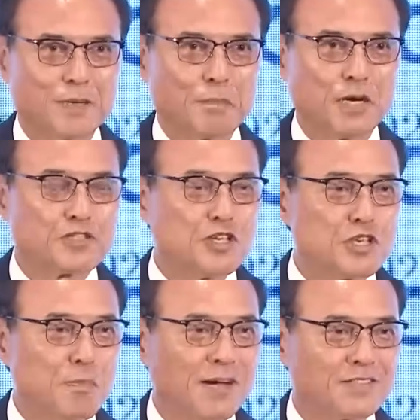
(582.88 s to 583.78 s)

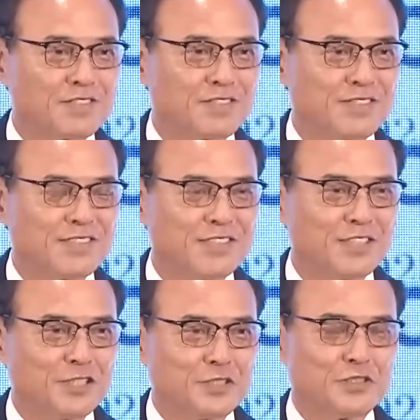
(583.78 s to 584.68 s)
participants.
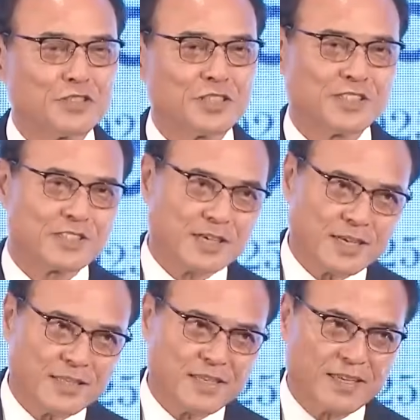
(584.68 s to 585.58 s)
Usually
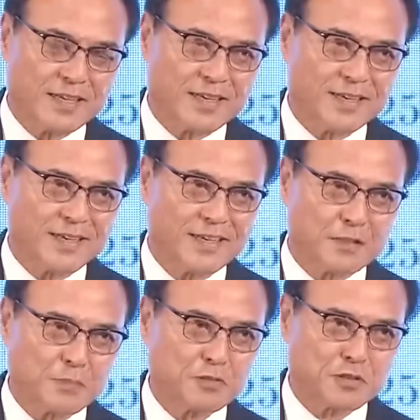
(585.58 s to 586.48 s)
second year,
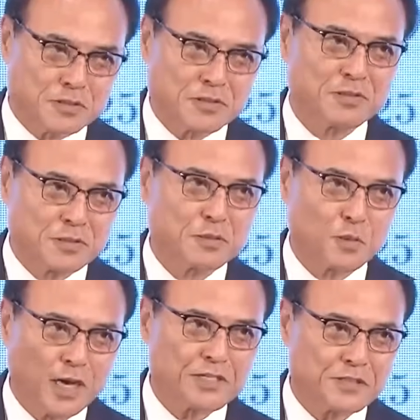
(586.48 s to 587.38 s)
at most
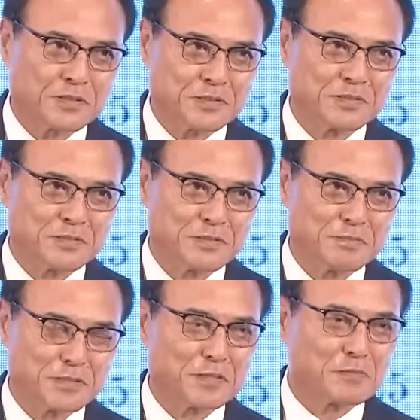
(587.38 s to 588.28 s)
twice,
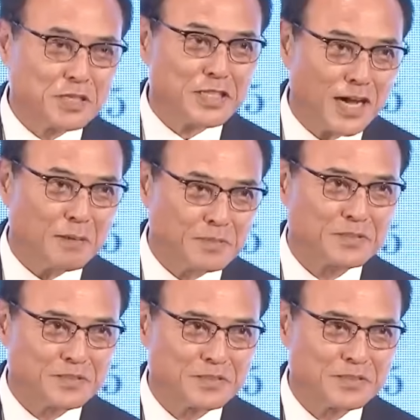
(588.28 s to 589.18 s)
but 3
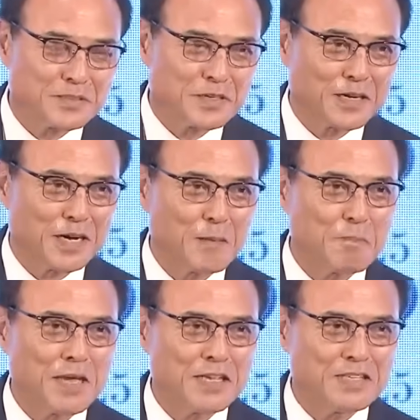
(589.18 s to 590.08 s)
times.
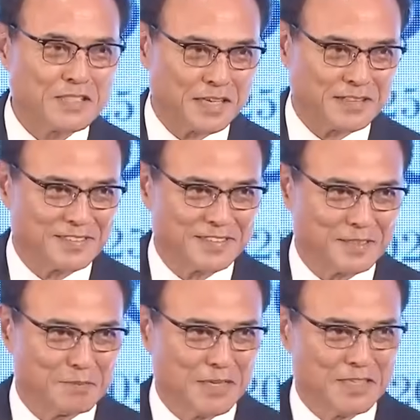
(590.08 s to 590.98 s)
Amazing,
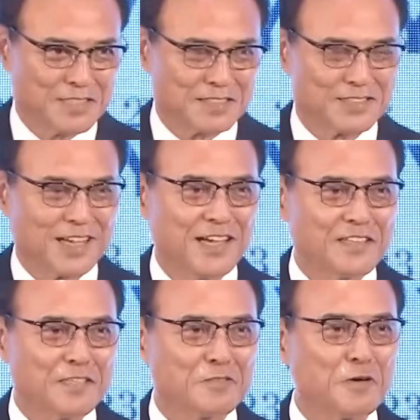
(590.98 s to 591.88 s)
amazing. I
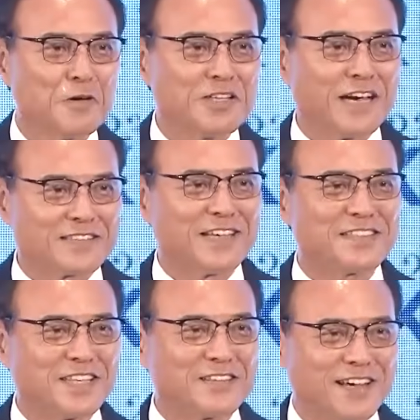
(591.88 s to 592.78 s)
didn't know that
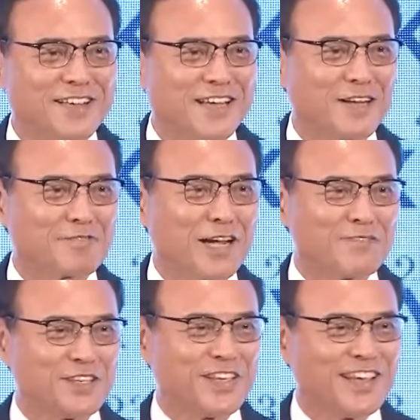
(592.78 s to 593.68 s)
until I arrived
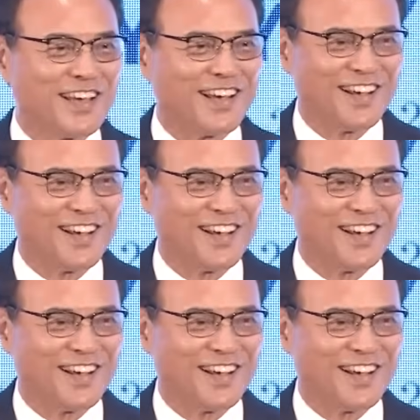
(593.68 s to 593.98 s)
here.